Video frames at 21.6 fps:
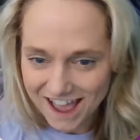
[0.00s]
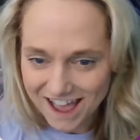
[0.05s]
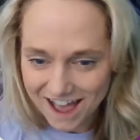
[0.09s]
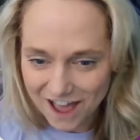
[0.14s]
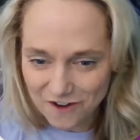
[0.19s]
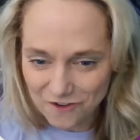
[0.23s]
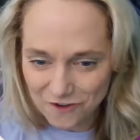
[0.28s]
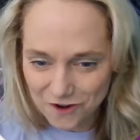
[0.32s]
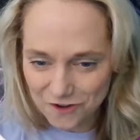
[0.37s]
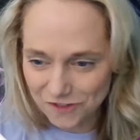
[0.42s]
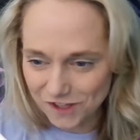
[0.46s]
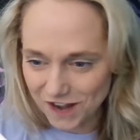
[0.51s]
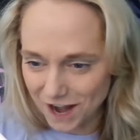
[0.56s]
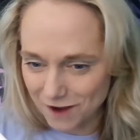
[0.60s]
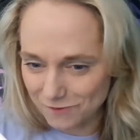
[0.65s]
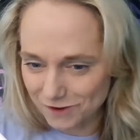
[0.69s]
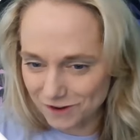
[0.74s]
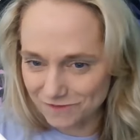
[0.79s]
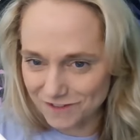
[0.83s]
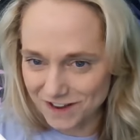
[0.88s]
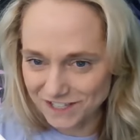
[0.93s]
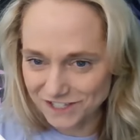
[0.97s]
I don't know that I
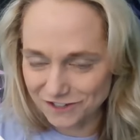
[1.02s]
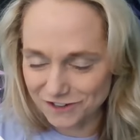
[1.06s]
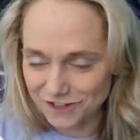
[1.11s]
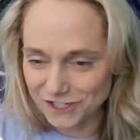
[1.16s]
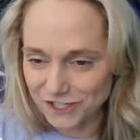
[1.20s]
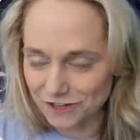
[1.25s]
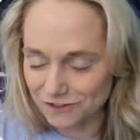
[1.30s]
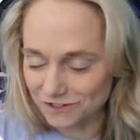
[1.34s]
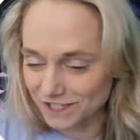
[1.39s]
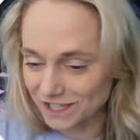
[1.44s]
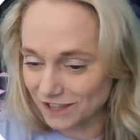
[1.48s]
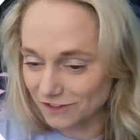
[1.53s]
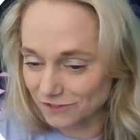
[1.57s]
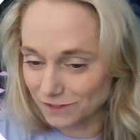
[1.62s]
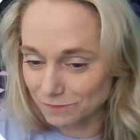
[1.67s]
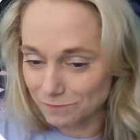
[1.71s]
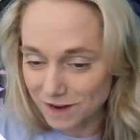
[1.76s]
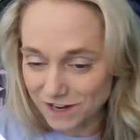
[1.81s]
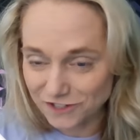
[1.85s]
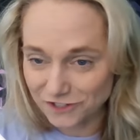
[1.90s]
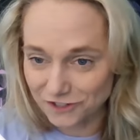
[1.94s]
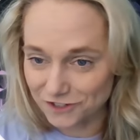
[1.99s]
would have necessarily chosen those
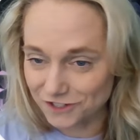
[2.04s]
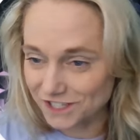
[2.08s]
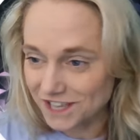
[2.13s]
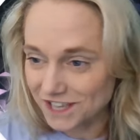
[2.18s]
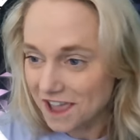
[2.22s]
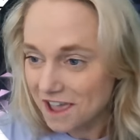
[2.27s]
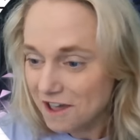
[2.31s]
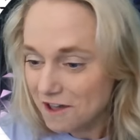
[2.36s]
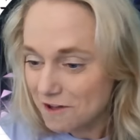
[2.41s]
pictures,